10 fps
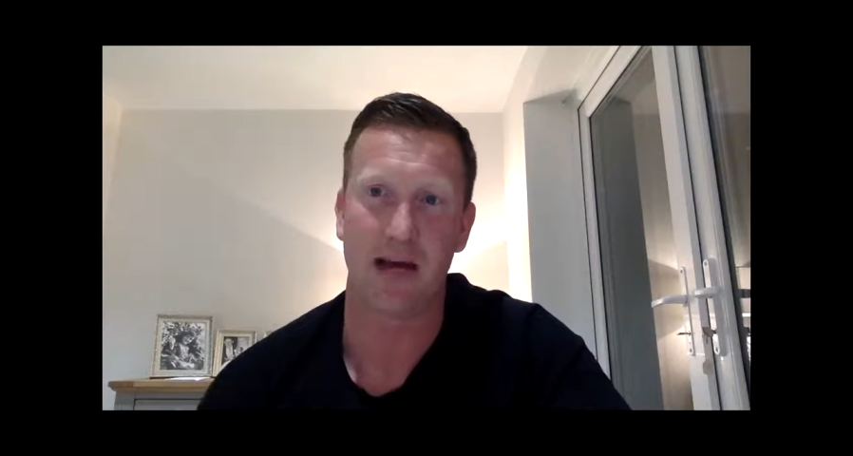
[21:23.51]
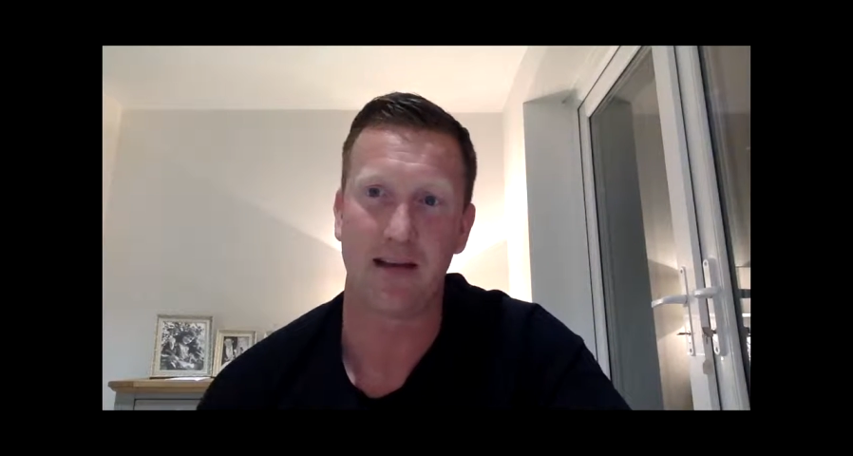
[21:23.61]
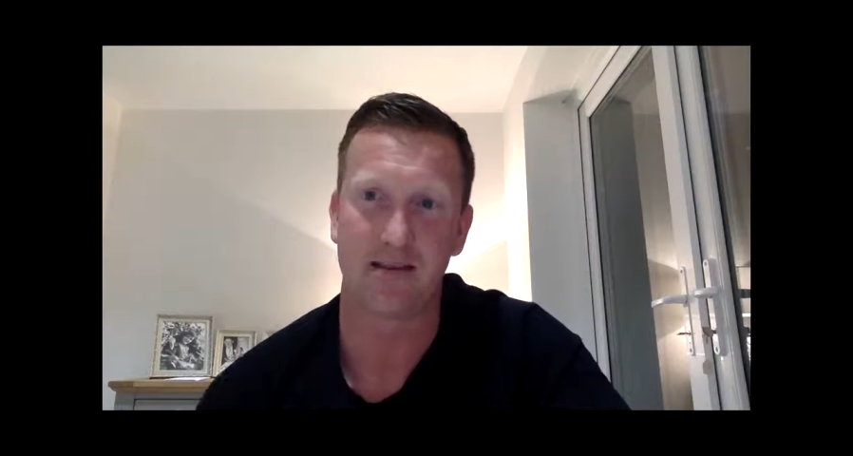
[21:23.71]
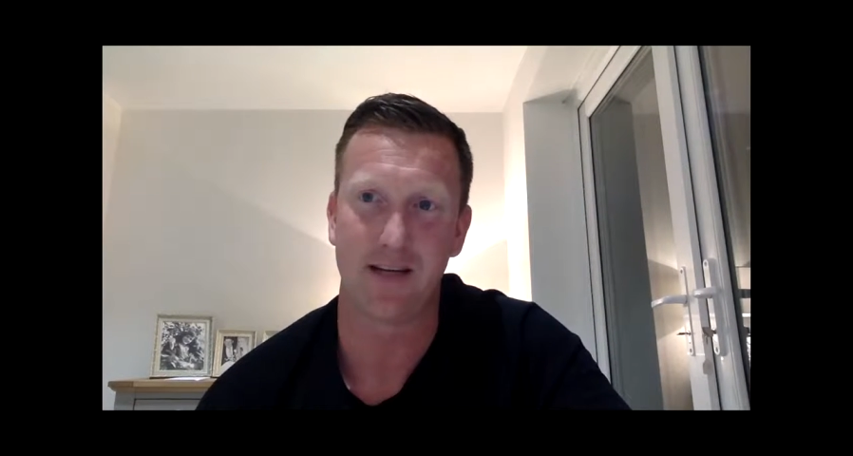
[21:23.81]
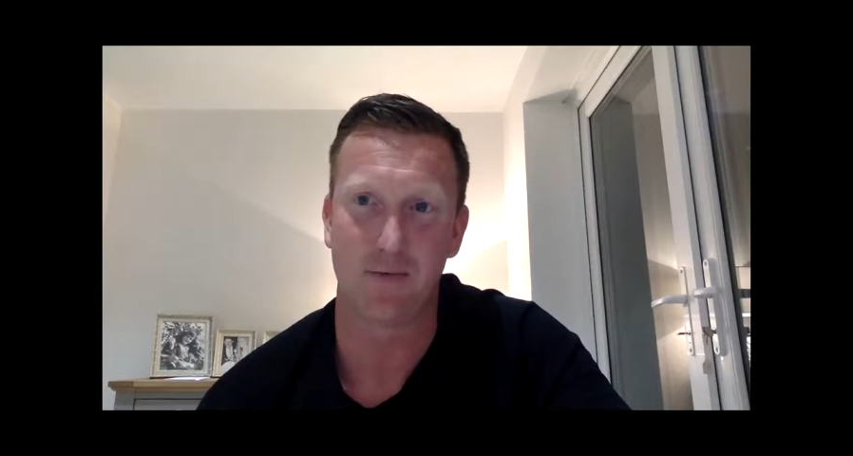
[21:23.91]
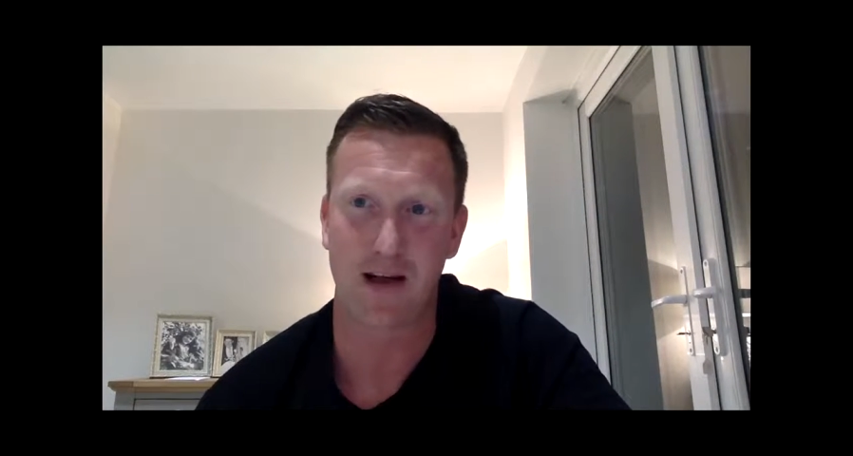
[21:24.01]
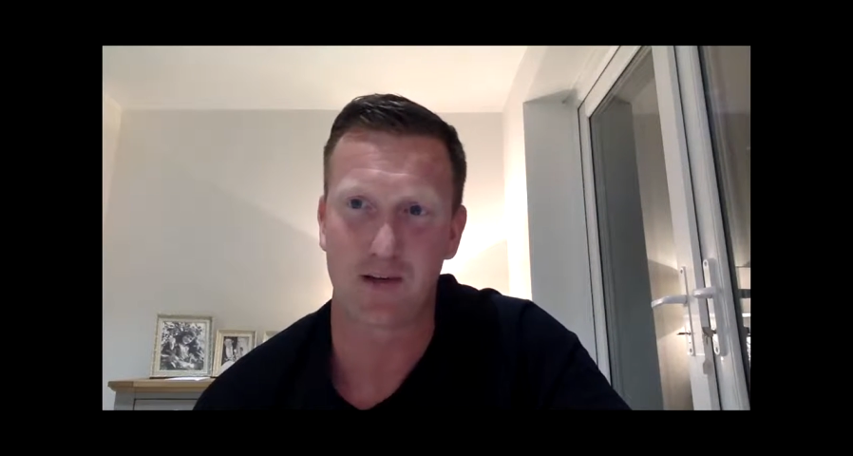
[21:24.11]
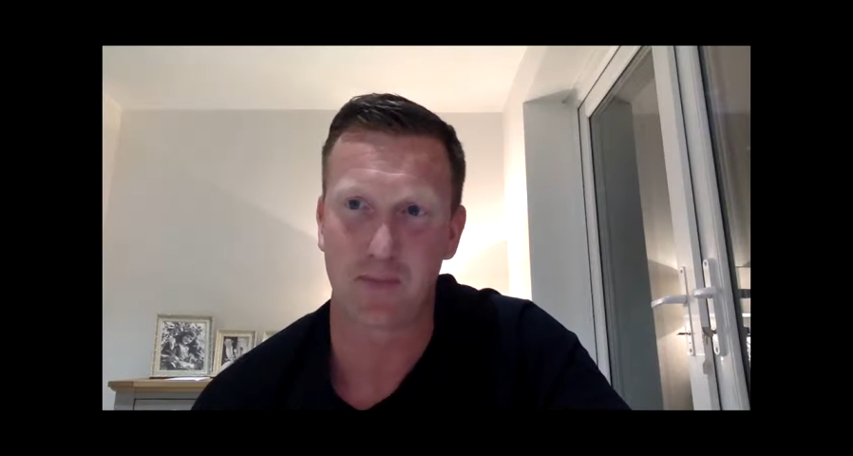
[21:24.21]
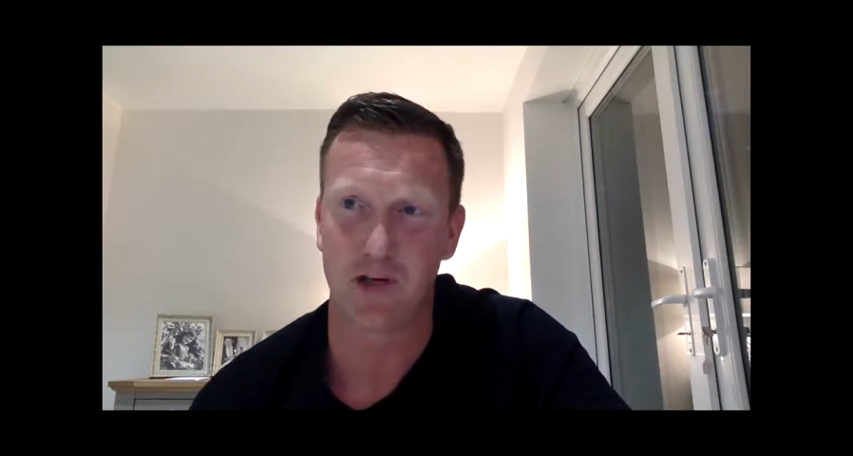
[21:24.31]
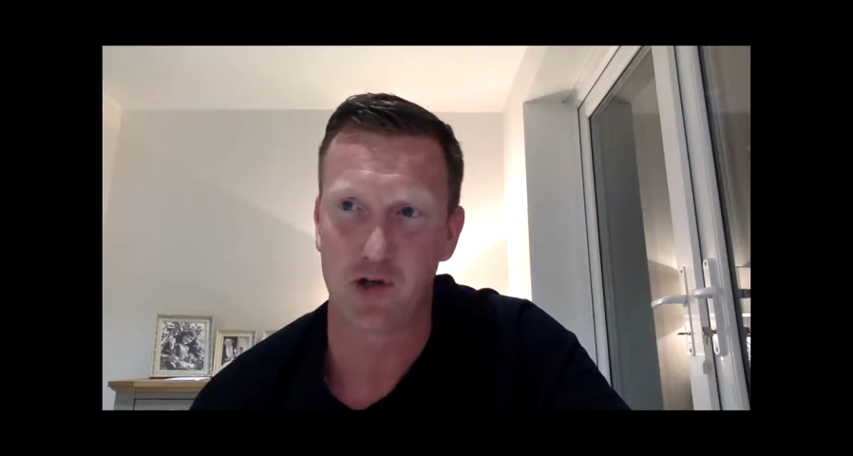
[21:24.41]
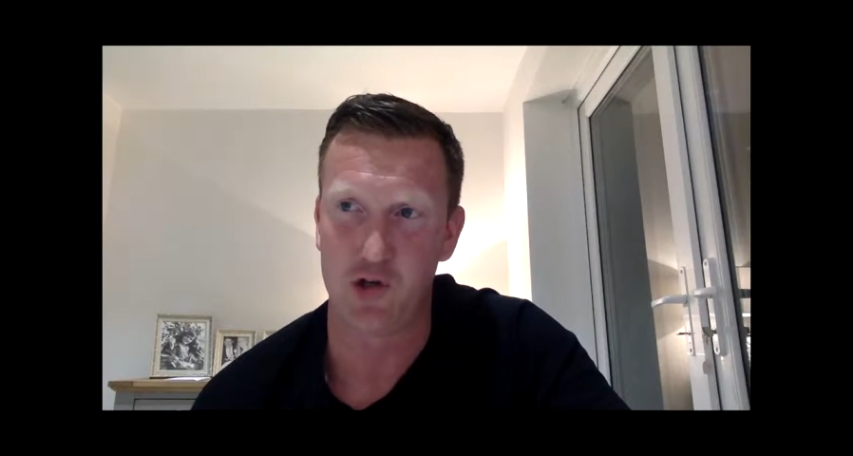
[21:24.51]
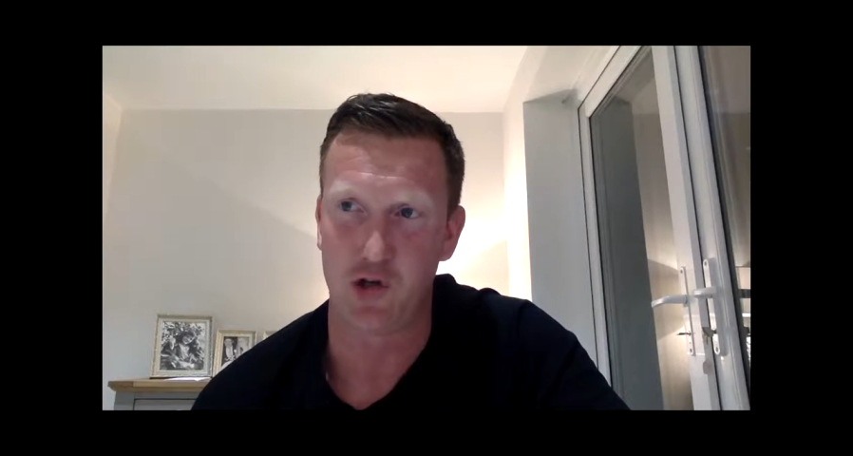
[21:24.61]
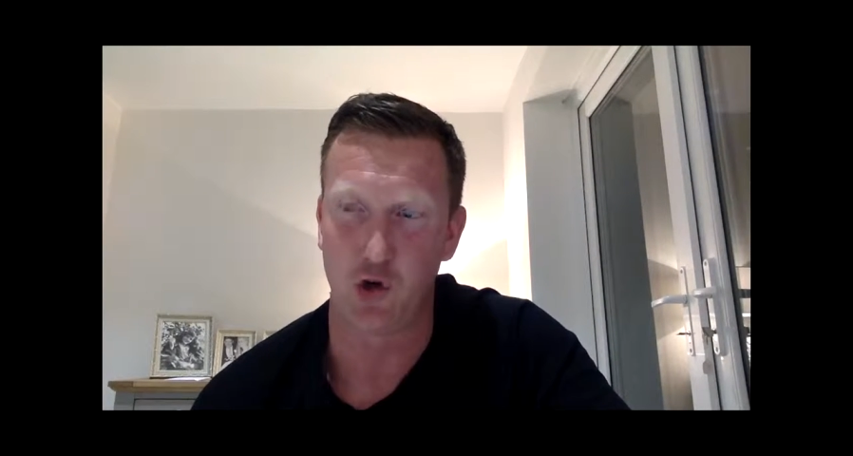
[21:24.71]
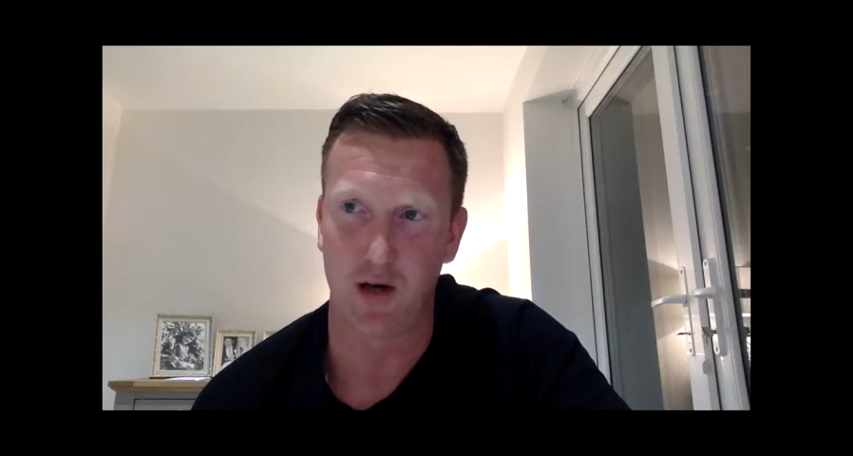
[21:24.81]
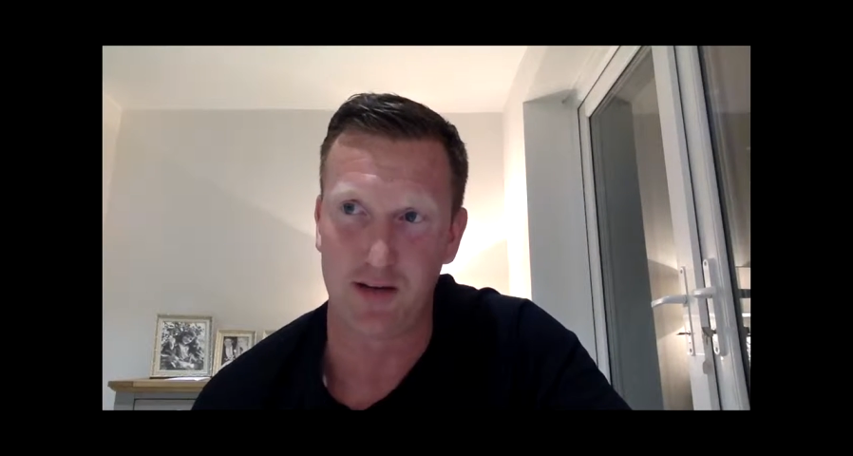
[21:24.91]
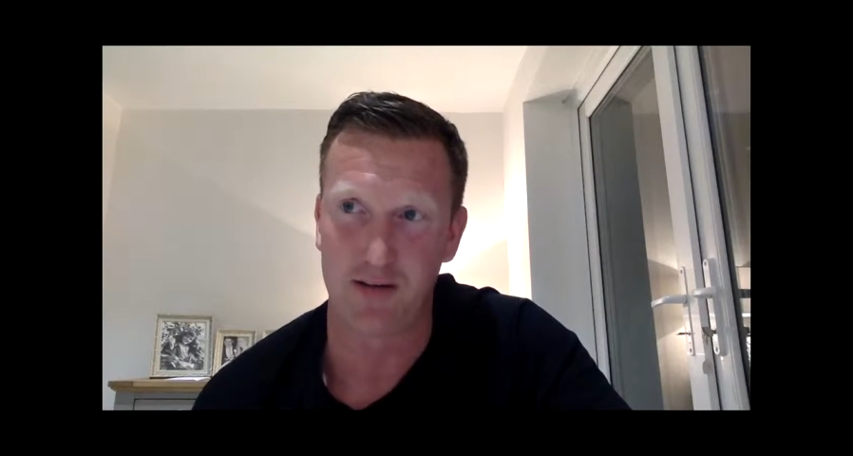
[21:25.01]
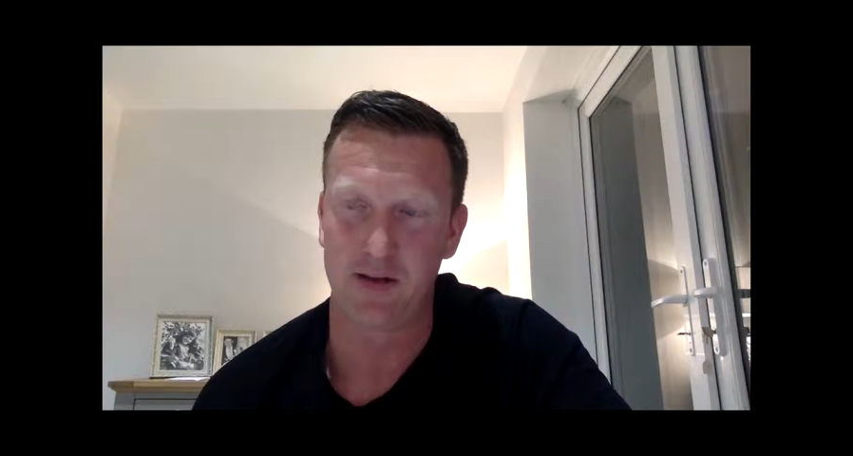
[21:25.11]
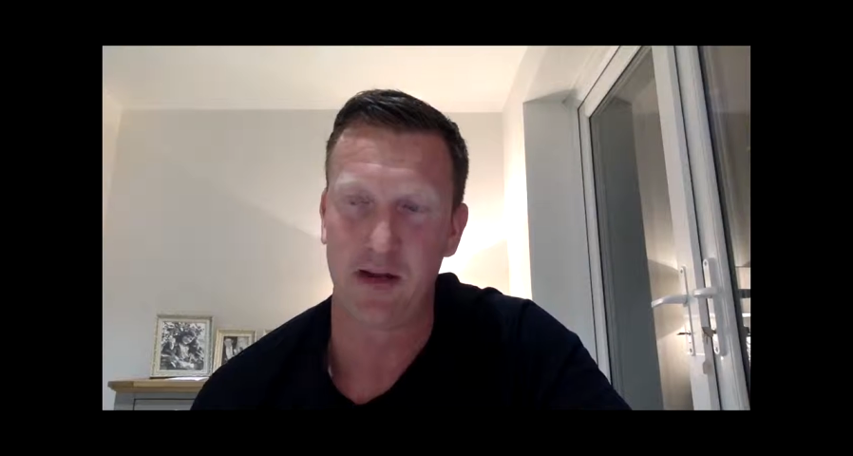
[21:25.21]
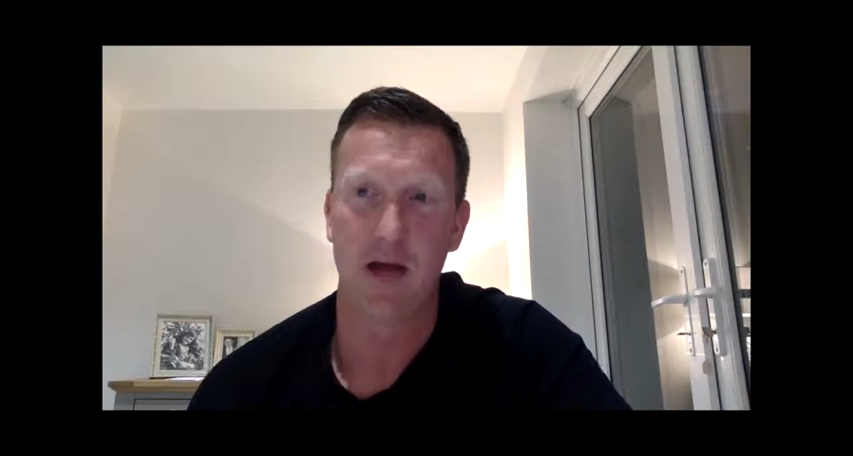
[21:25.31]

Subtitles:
Anthony Raspin joined.